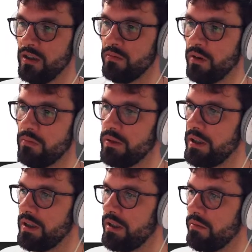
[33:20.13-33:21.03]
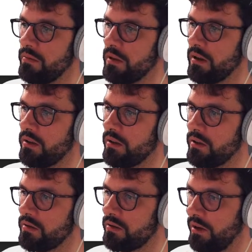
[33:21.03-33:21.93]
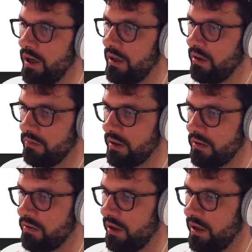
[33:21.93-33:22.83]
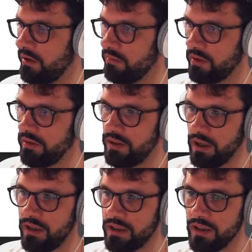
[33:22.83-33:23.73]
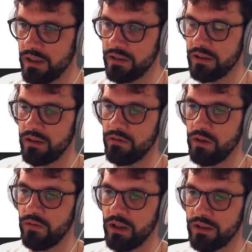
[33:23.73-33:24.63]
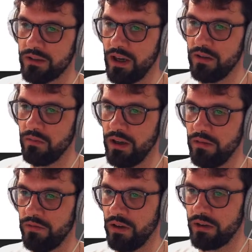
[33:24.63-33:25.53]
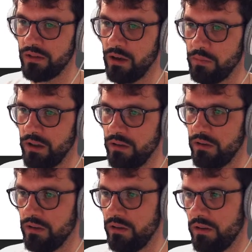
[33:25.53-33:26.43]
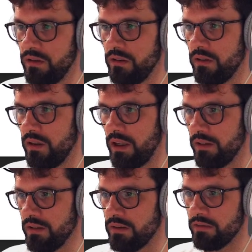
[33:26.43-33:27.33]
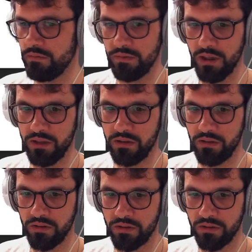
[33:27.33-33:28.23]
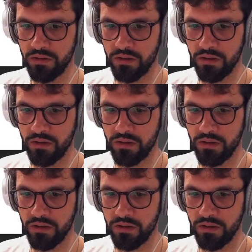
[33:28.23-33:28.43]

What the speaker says: what we're gonna try, or what I tried, or what the idea is, that if you have like a sine wave, for example, like this, right? So this is,